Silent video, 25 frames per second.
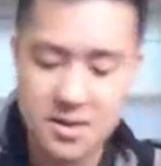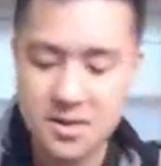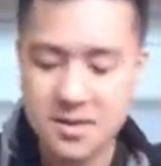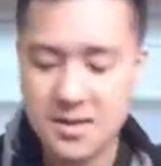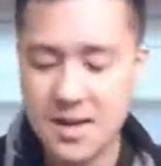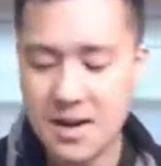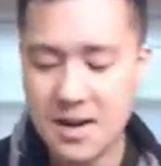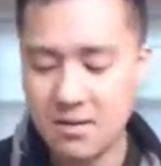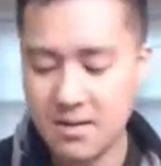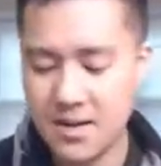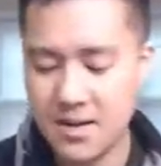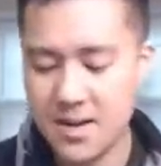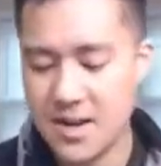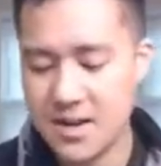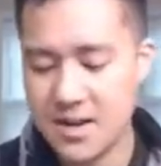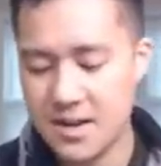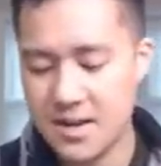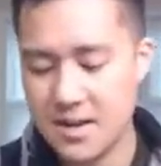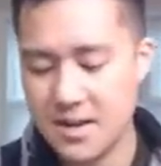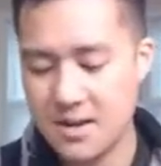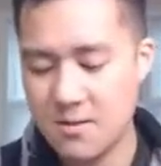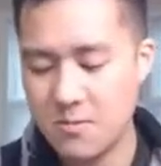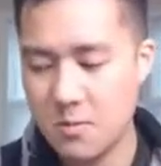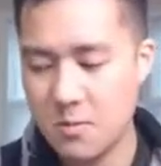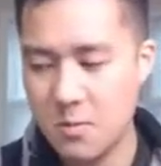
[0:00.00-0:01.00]
Stoutland
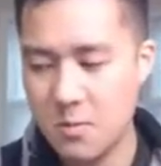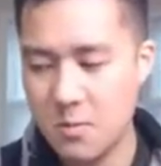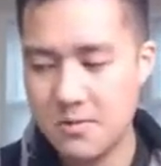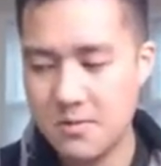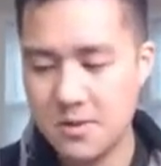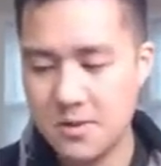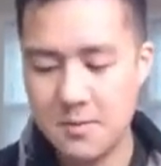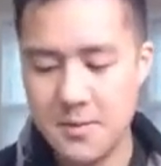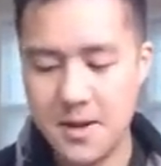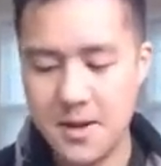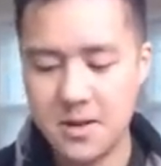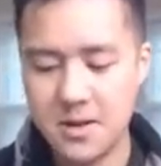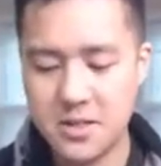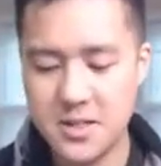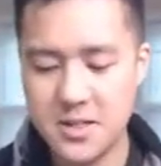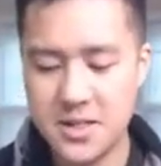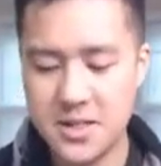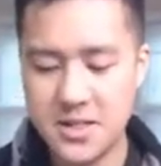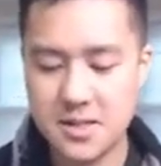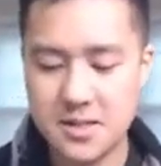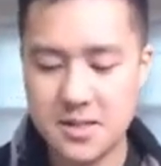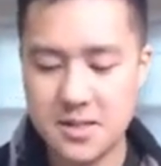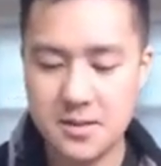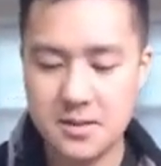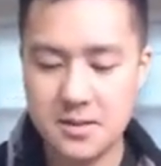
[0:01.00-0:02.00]
and remove some
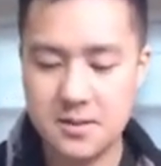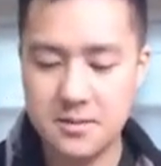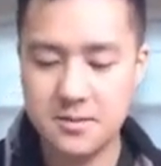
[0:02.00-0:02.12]
energies.